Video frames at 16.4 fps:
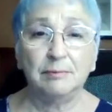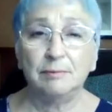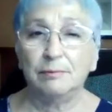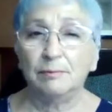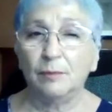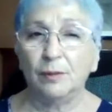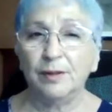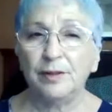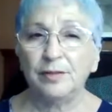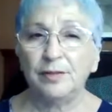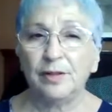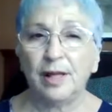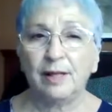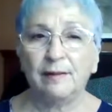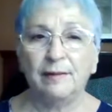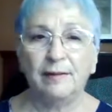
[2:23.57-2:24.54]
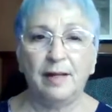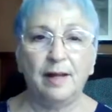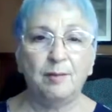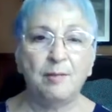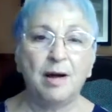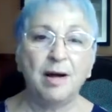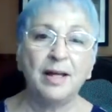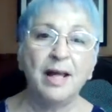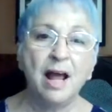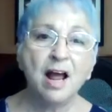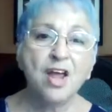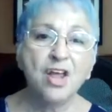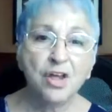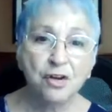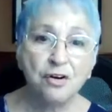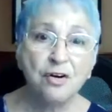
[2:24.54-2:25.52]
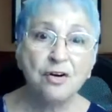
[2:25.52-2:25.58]
where exactly am I?
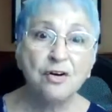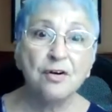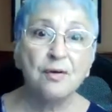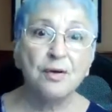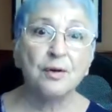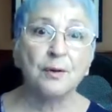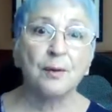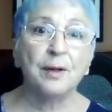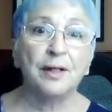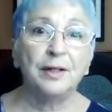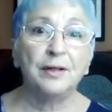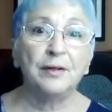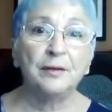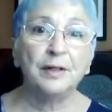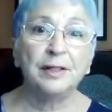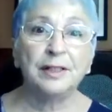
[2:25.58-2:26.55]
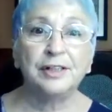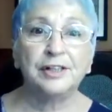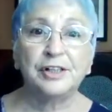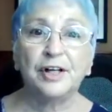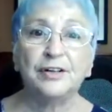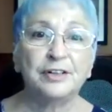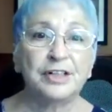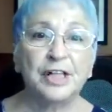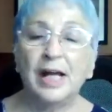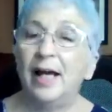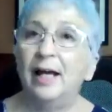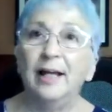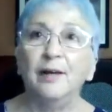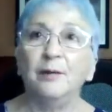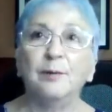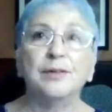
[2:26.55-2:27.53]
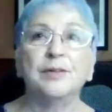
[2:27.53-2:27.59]
You knew you were in a Unity Church.
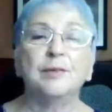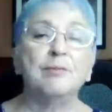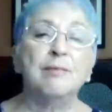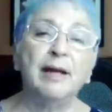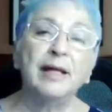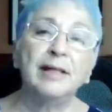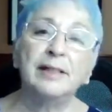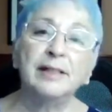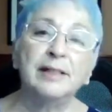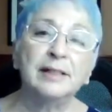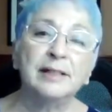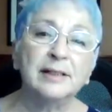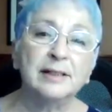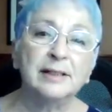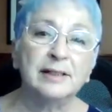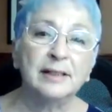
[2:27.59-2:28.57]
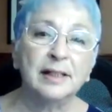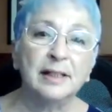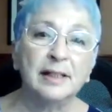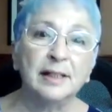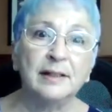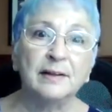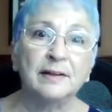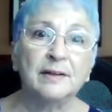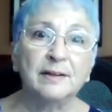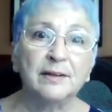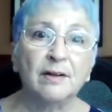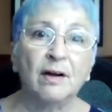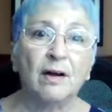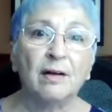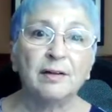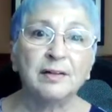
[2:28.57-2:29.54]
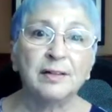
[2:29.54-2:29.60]
It was amazing singing the
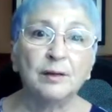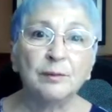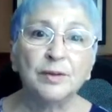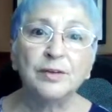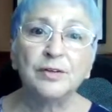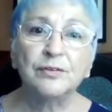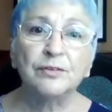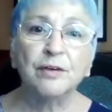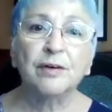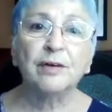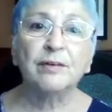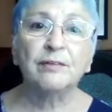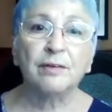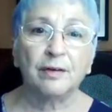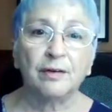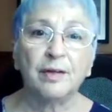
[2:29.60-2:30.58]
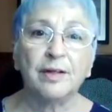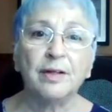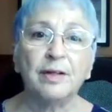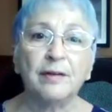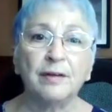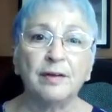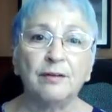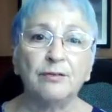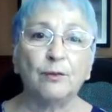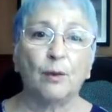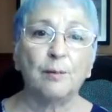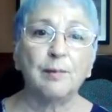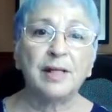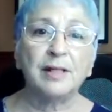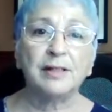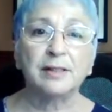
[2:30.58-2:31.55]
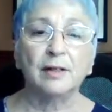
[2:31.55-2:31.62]
songs. It was very, very healing for
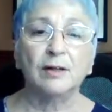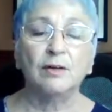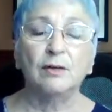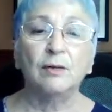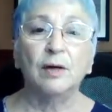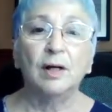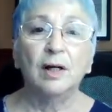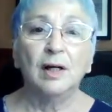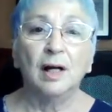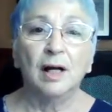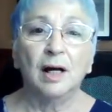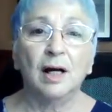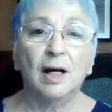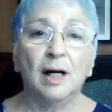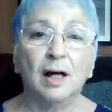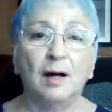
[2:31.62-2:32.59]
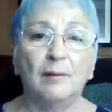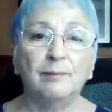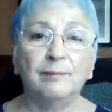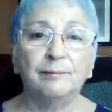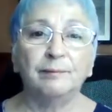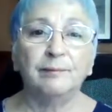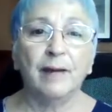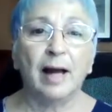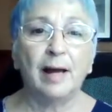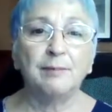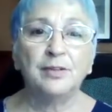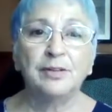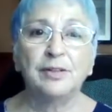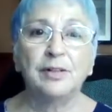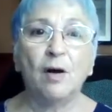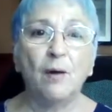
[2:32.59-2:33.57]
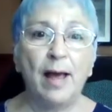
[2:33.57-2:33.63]
me. So I'm
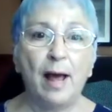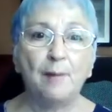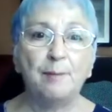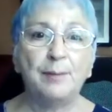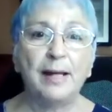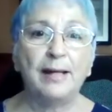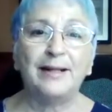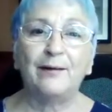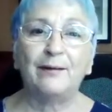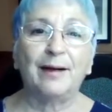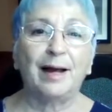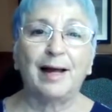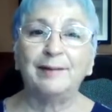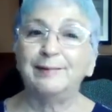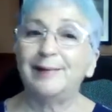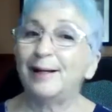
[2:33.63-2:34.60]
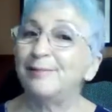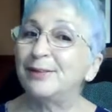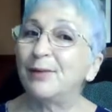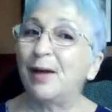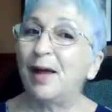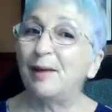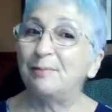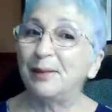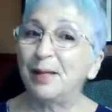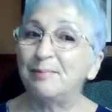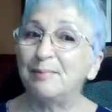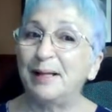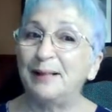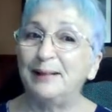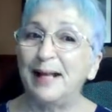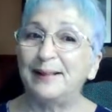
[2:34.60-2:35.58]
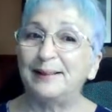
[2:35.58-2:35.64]
so happy. I'm so happy I
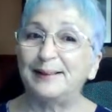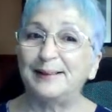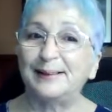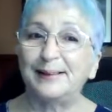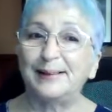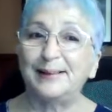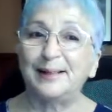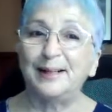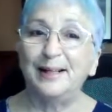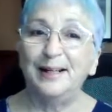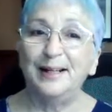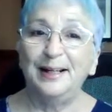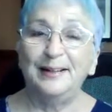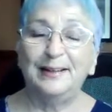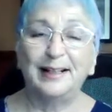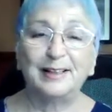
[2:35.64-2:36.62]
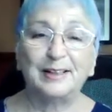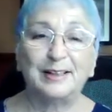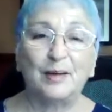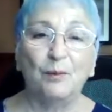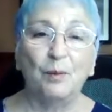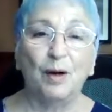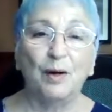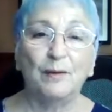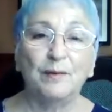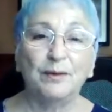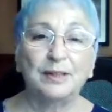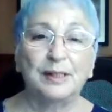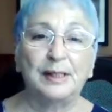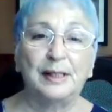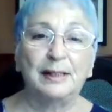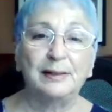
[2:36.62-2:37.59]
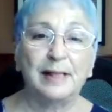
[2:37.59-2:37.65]
made that decision. That's one of those
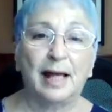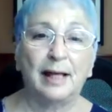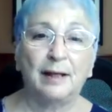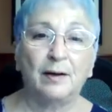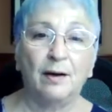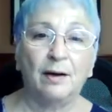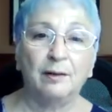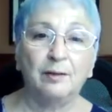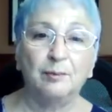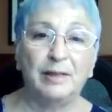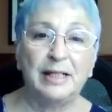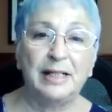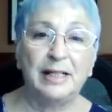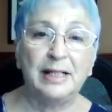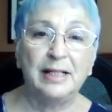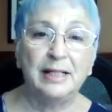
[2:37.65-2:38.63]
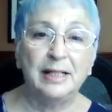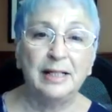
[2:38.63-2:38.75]
things I call being,